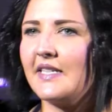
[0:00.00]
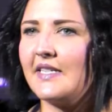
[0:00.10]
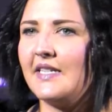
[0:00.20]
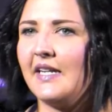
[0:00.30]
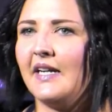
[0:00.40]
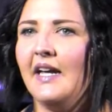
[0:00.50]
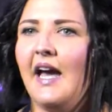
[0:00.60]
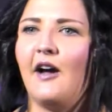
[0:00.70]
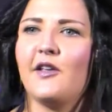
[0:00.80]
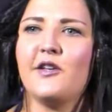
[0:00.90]
listing,
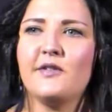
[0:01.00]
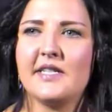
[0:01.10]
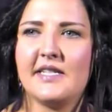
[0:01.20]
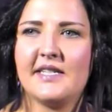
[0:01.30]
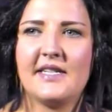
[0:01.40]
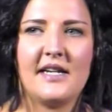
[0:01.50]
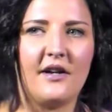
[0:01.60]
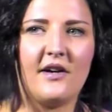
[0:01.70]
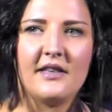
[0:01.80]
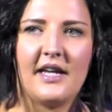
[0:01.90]
how to use it to stand
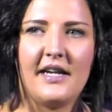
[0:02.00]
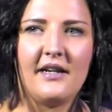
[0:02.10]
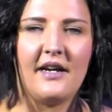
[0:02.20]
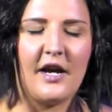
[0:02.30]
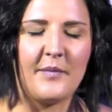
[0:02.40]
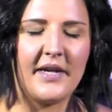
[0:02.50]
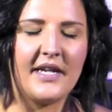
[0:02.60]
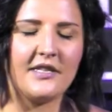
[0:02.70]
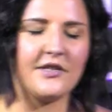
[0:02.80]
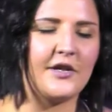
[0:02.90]
out online
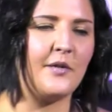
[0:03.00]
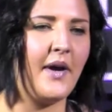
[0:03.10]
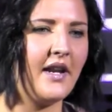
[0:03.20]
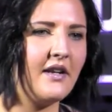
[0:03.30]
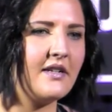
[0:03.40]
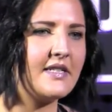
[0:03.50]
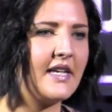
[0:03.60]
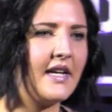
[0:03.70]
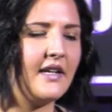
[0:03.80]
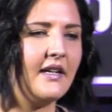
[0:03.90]
against your competitors,
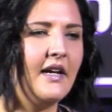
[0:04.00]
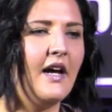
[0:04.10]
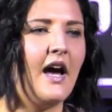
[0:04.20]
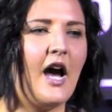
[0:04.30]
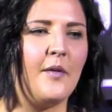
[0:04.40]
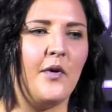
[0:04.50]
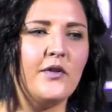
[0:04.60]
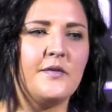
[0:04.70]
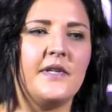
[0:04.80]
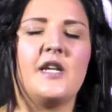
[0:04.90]
and
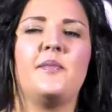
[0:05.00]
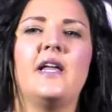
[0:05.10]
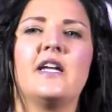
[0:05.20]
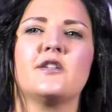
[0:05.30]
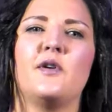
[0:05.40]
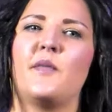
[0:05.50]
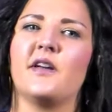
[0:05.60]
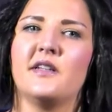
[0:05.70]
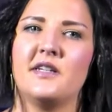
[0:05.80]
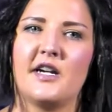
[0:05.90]
ultimately play into what
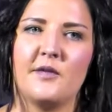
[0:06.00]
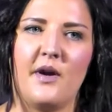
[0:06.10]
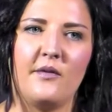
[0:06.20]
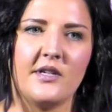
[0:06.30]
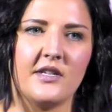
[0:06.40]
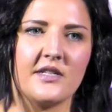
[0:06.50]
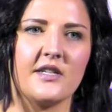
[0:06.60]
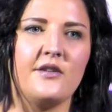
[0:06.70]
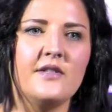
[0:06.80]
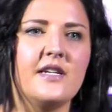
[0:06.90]
Martha talked about, which is
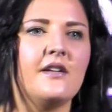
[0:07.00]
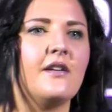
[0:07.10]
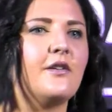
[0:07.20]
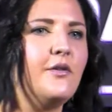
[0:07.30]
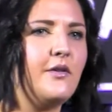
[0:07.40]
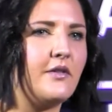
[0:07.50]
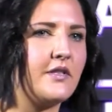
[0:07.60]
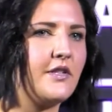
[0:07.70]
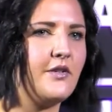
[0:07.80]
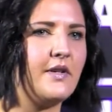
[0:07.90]
using Google
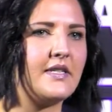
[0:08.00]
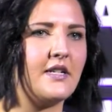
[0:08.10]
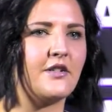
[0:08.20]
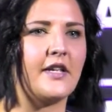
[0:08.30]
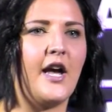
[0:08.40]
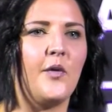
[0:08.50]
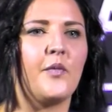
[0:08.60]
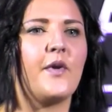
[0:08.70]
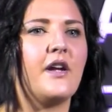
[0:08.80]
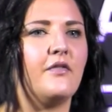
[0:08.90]
to essentially help
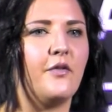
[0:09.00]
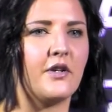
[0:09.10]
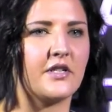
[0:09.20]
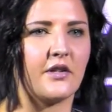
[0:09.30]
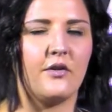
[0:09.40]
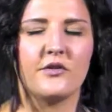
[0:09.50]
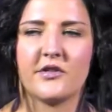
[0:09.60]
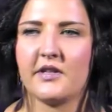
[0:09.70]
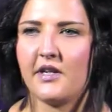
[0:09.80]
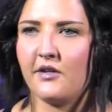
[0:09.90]
reinforce the
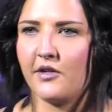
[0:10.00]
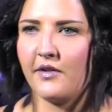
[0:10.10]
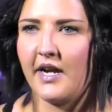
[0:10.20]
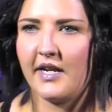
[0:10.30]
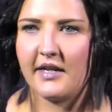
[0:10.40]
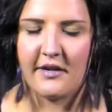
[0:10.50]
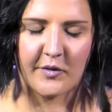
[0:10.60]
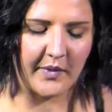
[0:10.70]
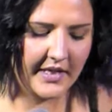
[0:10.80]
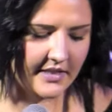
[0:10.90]
culture that you're creating in other
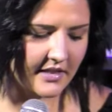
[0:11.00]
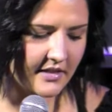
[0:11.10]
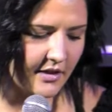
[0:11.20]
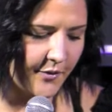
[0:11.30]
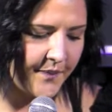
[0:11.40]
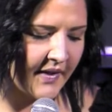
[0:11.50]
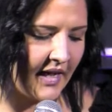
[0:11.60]
places. So